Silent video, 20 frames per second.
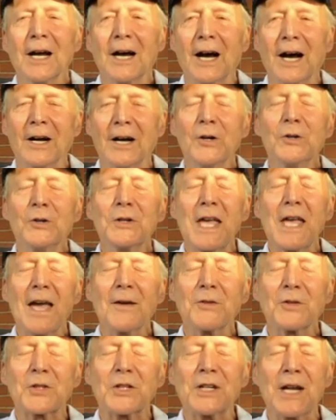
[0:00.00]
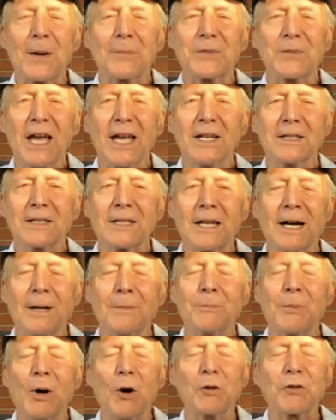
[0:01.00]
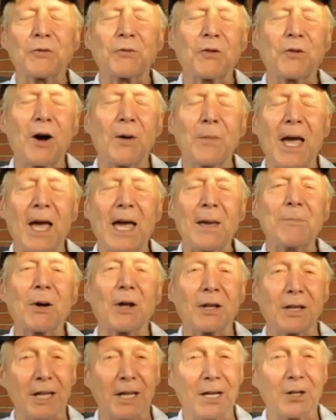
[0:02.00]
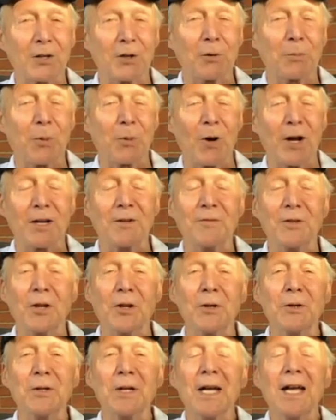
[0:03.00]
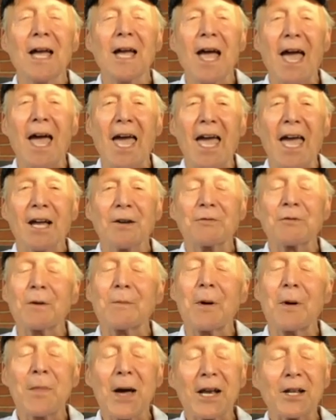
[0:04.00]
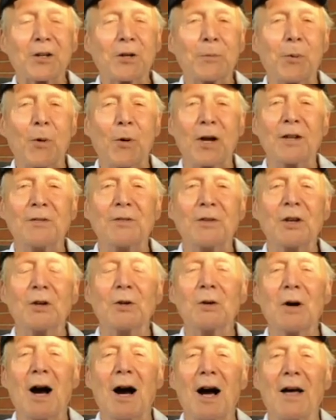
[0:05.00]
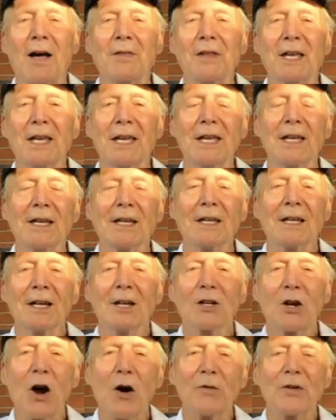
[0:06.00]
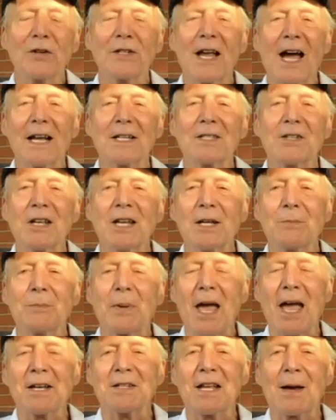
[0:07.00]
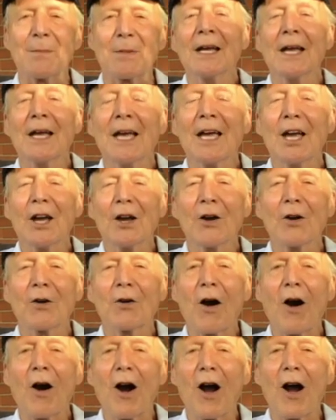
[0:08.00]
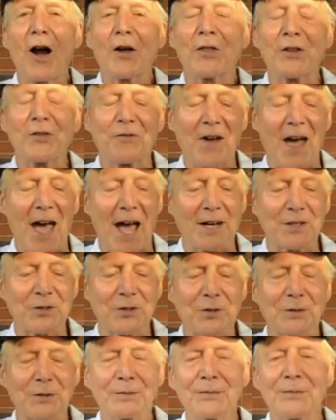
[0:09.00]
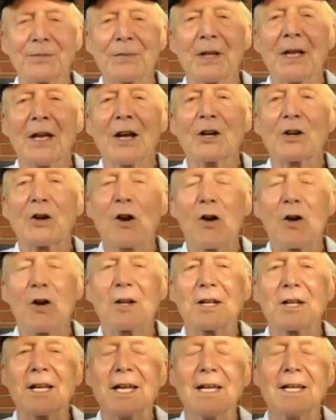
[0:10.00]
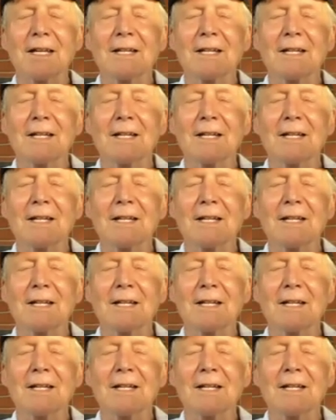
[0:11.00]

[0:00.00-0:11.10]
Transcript: who gave us an update both from a political point of view and from a medical point of view on the COVID-19 pandemic. Here are the facts. Currently,